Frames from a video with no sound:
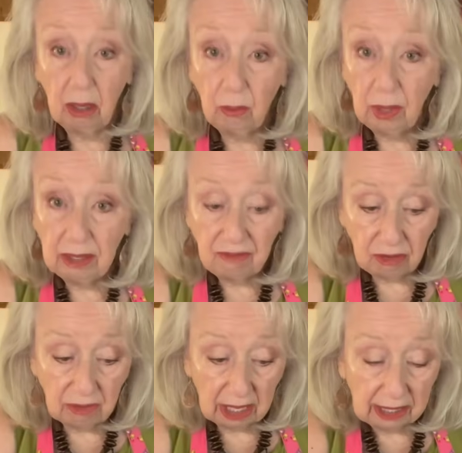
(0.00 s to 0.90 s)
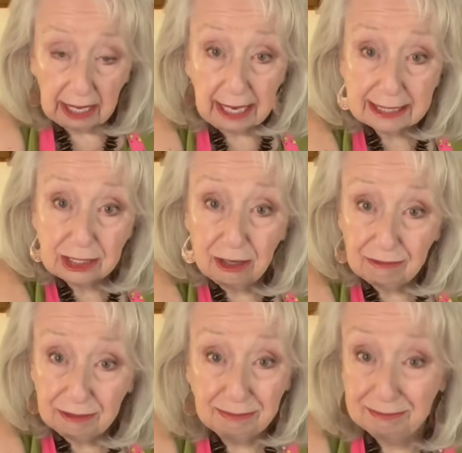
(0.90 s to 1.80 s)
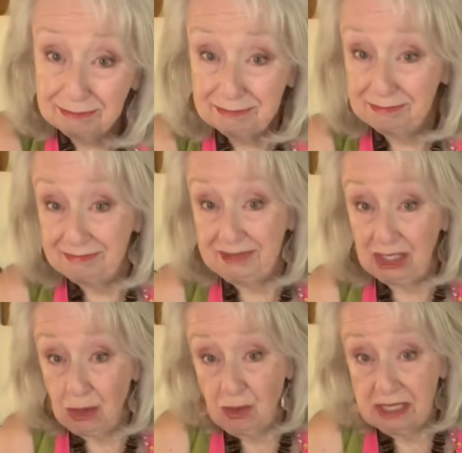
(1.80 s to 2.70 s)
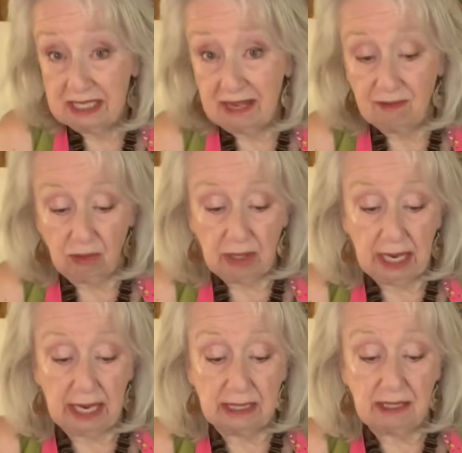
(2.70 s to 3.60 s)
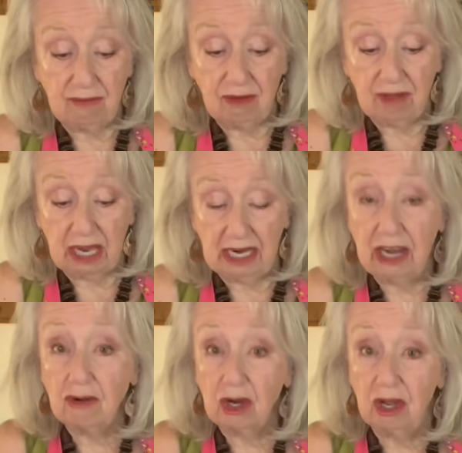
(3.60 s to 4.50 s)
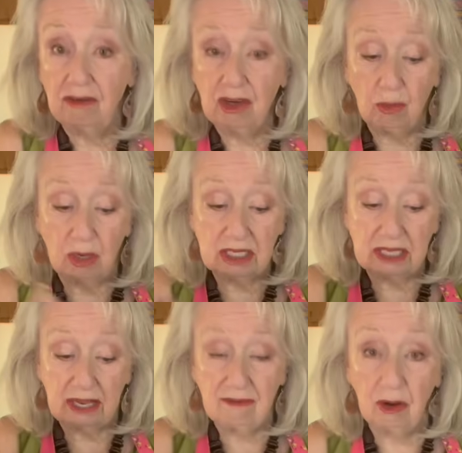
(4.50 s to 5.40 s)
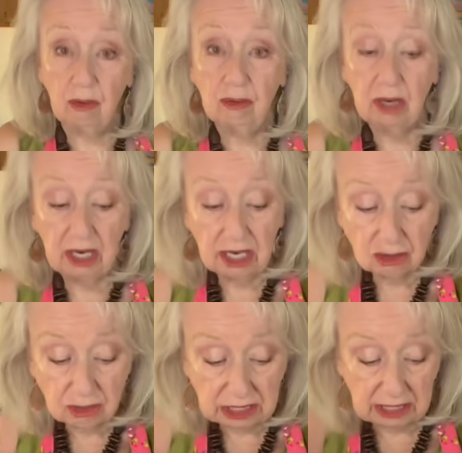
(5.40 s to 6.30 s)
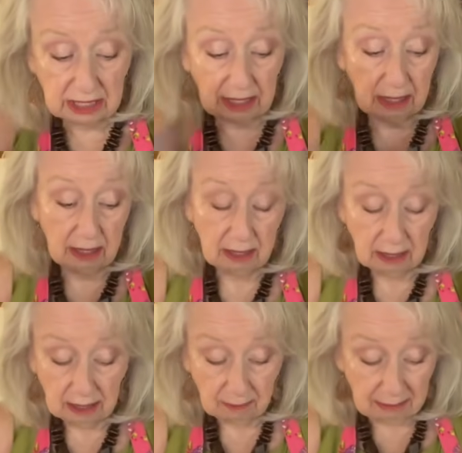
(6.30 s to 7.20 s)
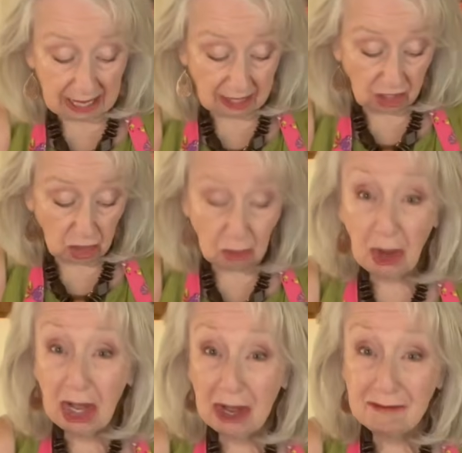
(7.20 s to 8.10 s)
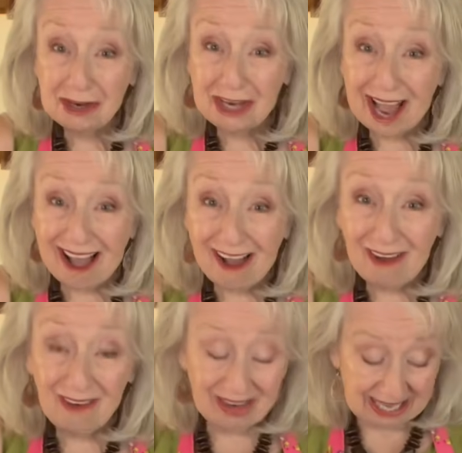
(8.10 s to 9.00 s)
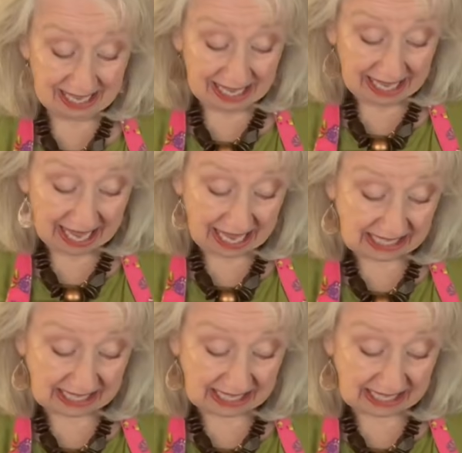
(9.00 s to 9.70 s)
well, if you've got a gas oven, you want to save on gas. If you've got electric oven, you want to save on electricity. My new oven, y'all, has a